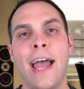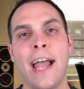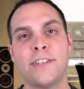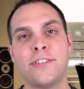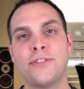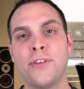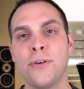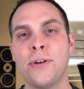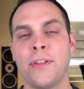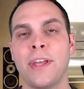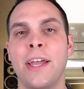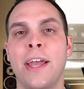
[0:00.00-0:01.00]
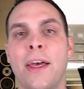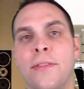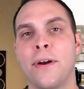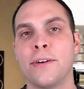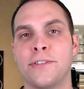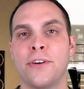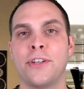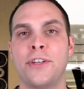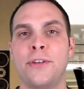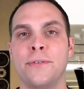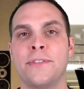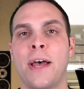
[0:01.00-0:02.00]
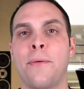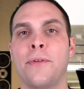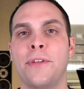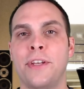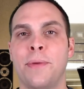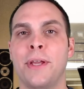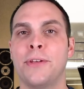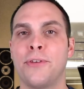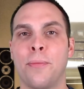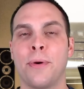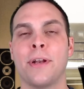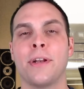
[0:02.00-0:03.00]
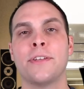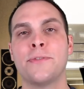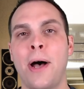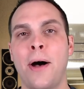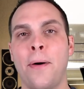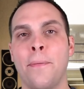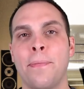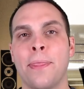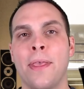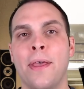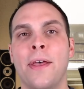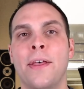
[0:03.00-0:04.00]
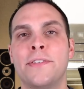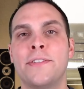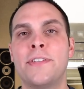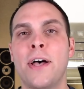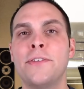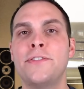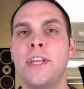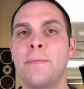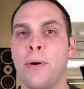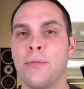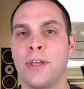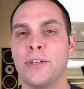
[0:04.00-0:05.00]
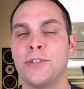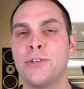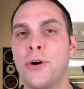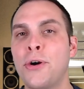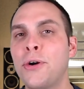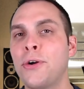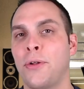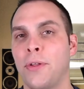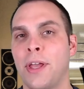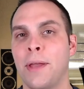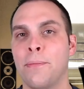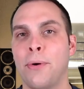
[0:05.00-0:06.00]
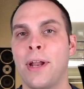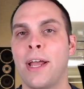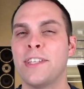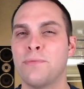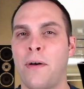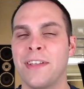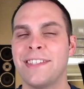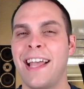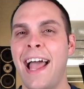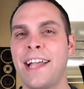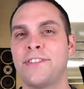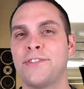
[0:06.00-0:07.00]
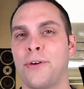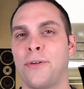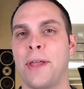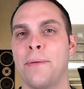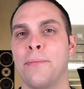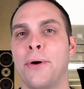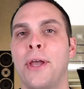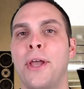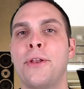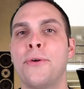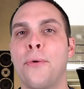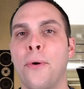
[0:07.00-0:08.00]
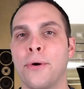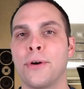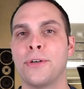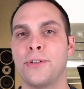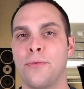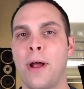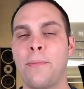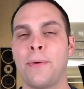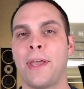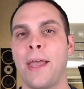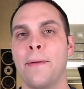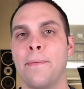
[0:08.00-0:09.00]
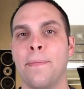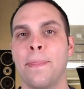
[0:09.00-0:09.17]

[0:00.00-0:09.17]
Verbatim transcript: Externally, there are certain cues that will need to be interpreted as well. Cells need both internal input as well as external input in order to replicate.